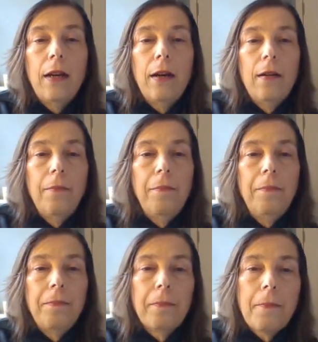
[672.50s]

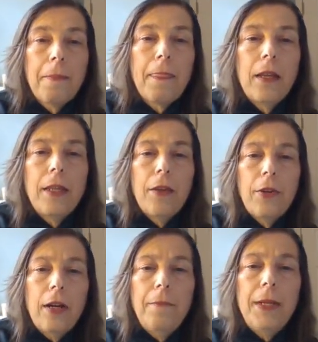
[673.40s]
The other
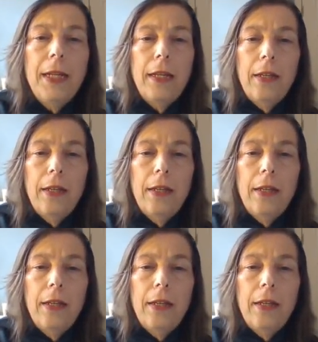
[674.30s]
company